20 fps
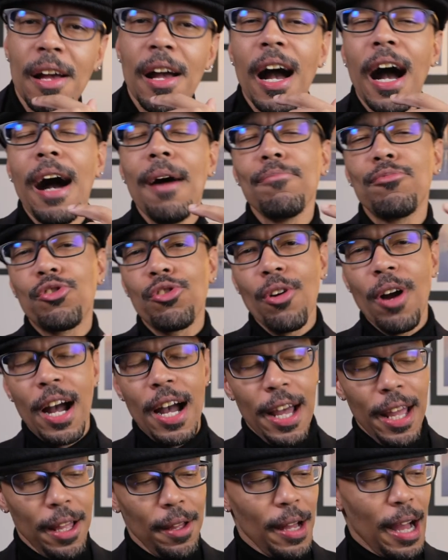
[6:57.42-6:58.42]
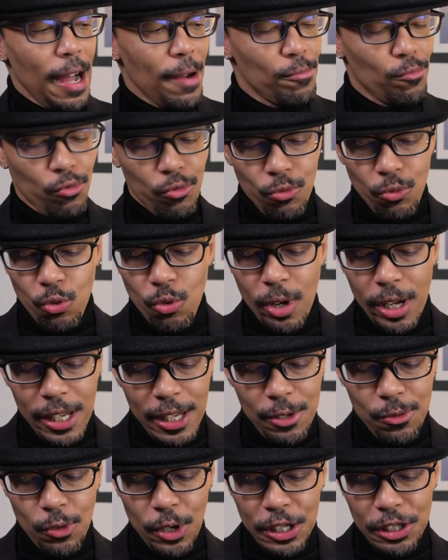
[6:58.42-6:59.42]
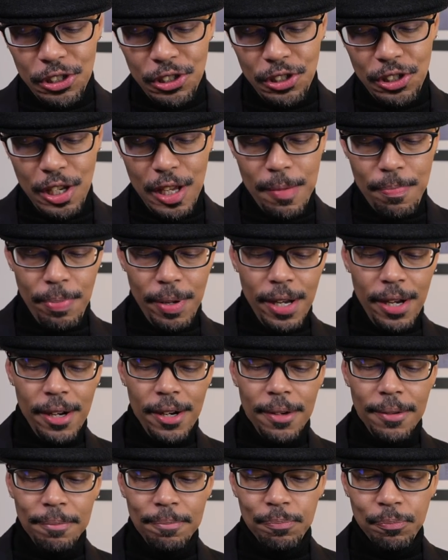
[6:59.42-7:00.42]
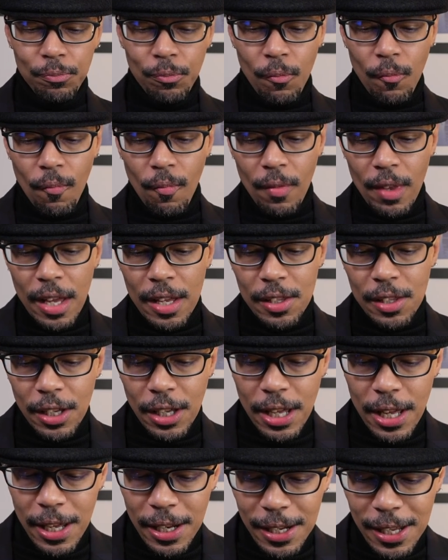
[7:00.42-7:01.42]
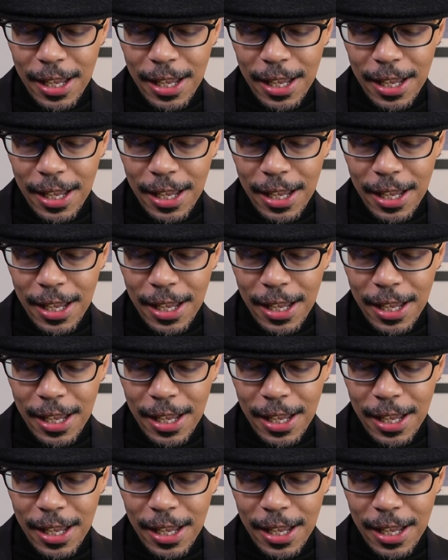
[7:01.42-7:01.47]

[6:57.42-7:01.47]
I'm trying. I'm really reaching deep here to get